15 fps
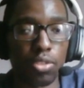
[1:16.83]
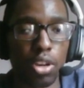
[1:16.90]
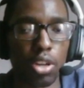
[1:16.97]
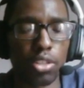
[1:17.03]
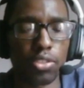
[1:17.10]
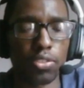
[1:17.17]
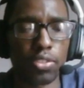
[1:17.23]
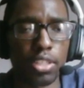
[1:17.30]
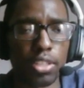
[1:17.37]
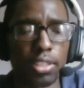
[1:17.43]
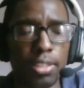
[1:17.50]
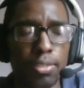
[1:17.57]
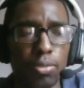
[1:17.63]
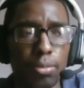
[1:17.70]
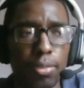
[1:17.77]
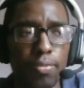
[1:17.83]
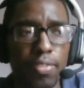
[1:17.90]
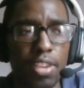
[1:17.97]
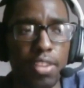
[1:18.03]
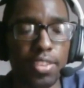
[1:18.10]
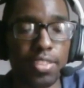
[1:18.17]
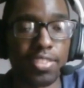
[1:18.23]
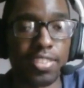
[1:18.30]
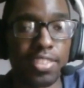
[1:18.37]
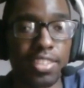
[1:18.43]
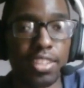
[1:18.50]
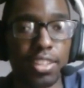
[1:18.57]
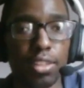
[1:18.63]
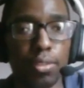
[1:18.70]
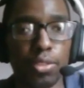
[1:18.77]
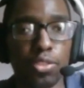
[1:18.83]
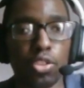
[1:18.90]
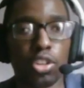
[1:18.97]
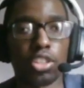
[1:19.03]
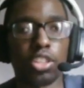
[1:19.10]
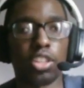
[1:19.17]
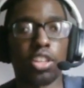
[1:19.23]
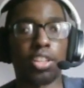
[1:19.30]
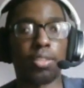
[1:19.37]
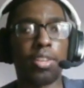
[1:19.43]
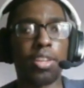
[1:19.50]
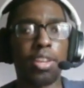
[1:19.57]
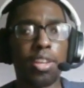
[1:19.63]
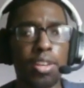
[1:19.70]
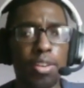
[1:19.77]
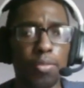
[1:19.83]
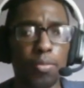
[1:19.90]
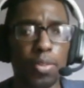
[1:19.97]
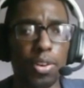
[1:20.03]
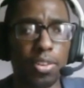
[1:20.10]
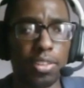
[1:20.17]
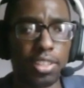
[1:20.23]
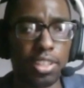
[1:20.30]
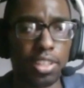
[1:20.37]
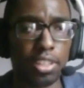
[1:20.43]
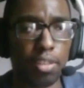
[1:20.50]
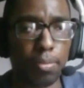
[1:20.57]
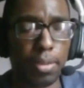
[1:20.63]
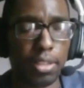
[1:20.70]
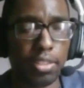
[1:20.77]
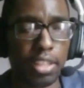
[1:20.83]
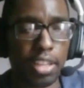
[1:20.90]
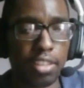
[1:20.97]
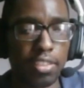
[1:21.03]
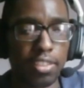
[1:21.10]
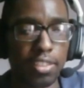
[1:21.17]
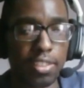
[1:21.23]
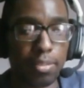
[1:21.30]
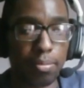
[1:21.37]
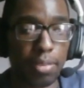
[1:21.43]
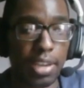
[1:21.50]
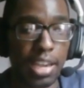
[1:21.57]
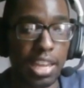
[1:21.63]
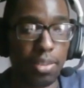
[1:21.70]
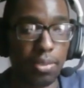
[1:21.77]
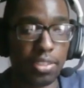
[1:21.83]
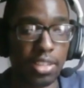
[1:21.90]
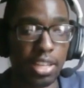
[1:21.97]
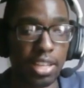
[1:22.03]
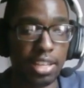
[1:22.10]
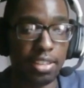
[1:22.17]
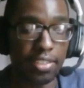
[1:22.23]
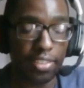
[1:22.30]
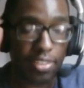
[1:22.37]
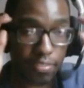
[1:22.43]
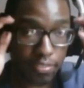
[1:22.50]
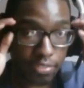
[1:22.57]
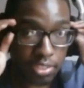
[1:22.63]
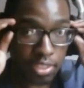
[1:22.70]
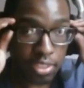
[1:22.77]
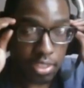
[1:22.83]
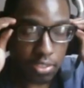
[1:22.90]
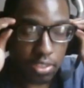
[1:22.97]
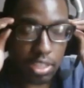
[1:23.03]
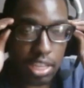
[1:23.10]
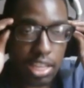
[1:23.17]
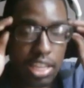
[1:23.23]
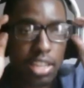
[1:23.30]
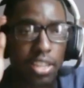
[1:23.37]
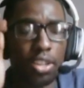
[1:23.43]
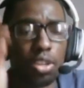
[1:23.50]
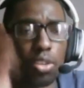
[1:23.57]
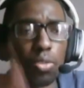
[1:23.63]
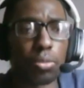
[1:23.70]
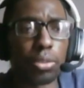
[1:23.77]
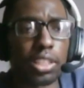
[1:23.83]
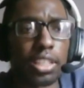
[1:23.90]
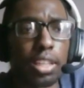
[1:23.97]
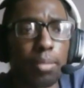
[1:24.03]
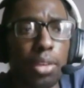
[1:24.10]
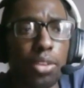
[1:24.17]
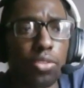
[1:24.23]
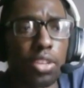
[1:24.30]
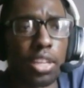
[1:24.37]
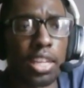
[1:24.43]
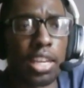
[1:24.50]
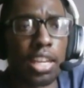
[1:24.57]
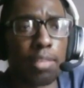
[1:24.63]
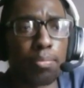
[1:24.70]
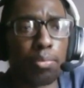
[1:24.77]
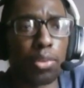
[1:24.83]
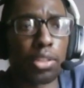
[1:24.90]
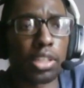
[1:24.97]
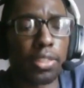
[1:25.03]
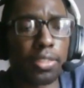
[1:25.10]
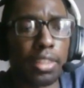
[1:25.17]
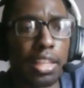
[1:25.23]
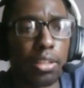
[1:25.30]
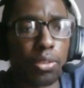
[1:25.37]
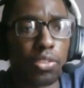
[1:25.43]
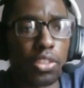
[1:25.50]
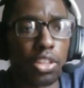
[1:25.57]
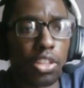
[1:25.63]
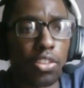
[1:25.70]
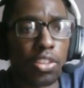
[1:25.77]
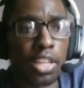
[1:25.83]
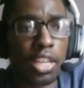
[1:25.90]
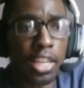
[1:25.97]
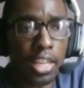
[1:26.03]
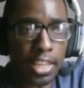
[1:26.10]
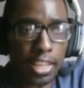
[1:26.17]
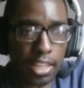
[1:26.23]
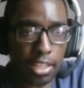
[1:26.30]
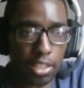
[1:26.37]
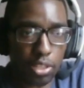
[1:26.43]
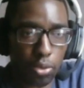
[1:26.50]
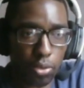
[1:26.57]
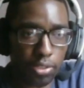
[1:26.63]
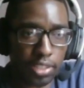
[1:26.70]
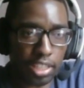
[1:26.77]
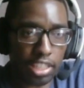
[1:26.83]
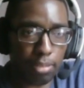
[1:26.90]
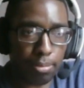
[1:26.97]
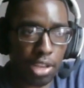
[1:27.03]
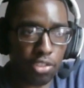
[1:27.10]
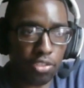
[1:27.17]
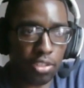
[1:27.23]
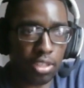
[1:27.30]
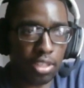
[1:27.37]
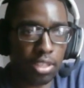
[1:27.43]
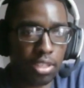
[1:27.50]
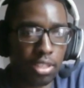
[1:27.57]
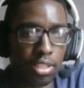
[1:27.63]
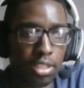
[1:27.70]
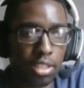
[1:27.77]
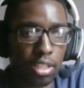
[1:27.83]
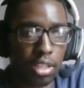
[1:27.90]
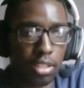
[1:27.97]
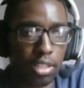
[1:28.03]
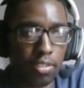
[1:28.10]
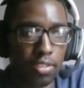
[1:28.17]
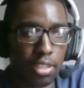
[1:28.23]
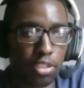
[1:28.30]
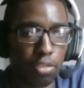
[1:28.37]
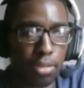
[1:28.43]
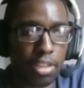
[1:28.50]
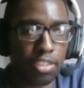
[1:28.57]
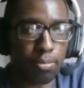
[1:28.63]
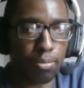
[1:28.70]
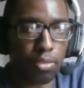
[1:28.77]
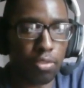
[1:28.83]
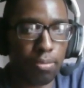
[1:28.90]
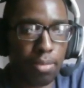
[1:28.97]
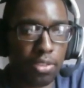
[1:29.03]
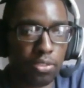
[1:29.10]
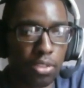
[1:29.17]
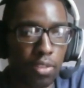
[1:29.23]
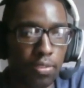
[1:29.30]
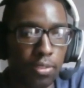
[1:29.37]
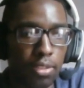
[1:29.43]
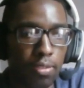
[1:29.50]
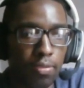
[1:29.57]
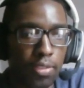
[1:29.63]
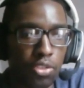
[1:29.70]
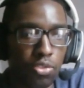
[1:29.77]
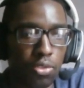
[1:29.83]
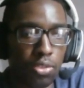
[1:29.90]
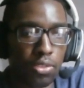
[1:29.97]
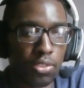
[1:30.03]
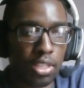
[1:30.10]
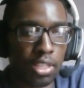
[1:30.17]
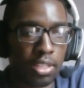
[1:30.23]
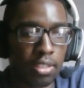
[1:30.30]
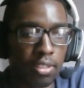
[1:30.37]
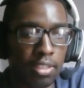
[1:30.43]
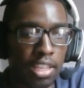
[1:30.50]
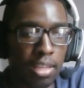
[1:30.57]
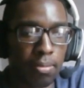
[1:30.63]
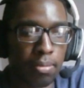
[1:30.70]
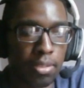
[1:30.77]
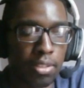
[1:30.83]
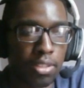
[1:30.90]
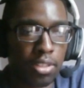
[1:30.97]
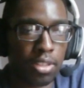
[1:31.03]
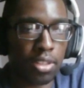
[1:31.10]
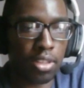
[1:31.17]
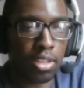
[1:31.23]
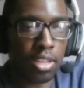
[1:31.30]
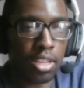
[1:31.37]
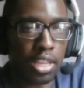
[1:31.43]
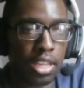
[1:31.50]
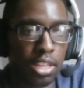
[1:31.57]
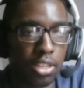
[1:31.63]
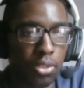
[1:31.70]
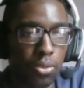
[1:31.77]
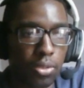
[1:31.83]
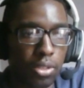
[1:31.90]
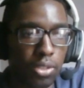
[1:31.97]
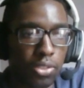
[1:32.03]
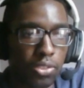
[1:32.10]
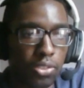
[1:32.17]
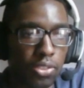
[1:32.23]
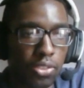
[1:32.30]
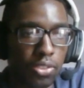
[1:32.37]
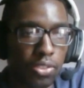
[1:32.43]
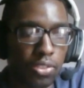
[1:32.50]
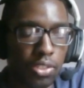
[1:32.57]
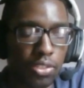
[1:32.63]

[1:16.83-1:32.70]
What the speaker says: honestly, Galeem's one of my favorites, along with Darkon, and, well, enough about that. But anyway, guys, today, we're looking at Master Hand pulling a Thanos here, and of course, I can imagine a Nintendo-based movie based off of the Avengers in-game, and of course,